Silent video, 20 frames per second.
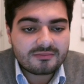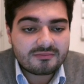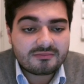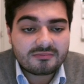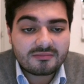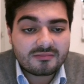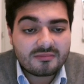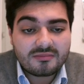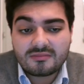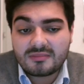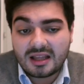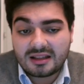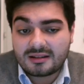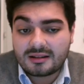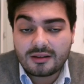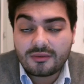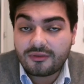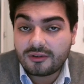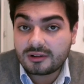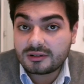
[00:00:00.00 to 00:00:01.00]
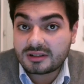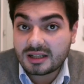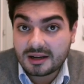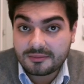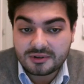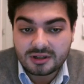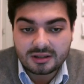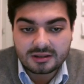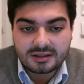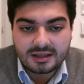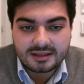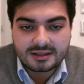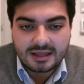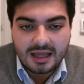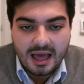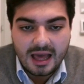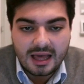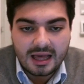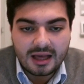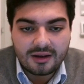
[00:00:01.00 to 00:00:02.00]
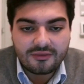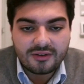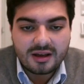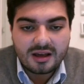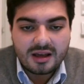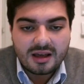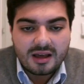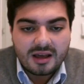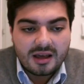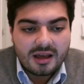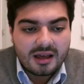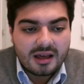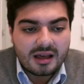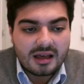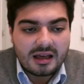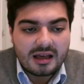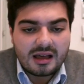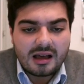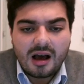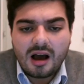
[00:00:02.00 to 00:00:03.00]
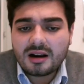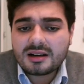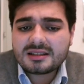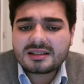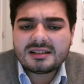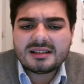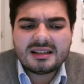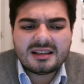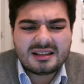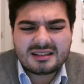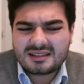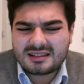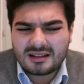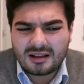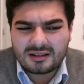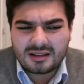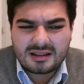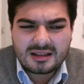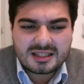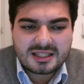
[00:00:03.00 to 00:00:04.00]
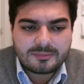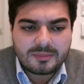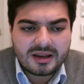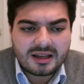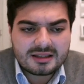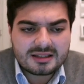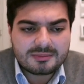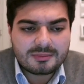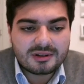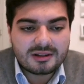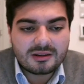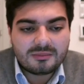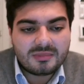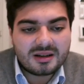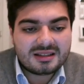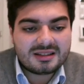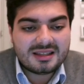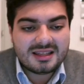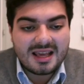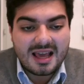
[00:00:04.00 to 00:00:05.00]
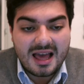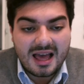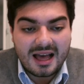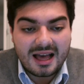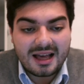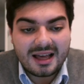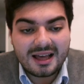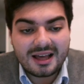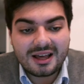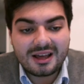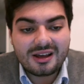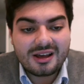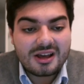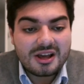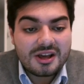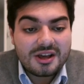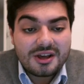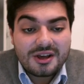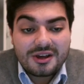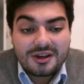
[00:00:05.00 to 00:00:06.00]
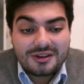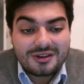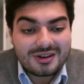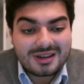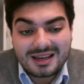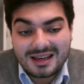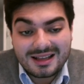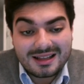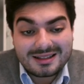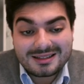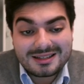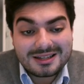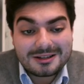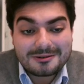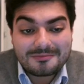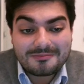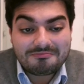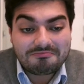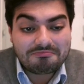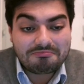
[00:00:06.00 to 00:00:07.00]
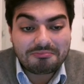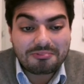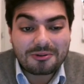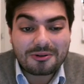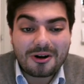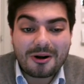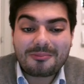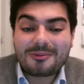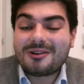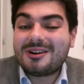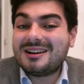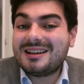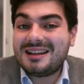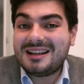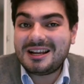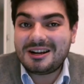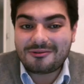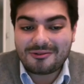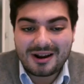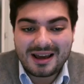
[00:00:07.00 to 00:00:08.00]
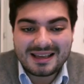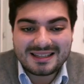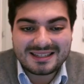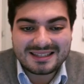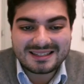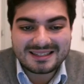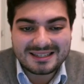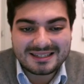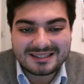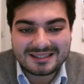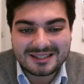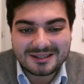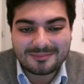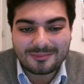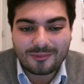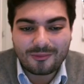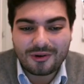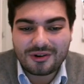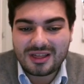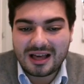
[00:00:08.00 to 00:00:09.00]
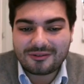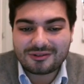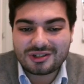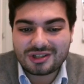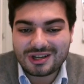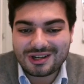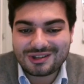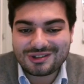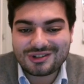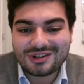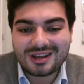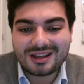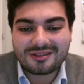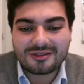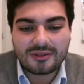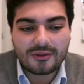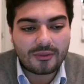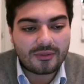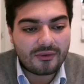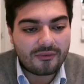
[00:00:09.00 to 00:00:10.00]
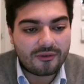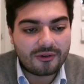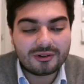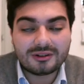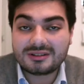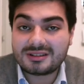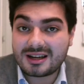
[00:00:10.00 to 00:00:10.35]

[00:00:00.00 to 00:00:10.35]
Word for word: mm, that the full terminal doesn't have. Uh, honestly, it's not indispensable, but yeah, you can't properly rice a system without changing the default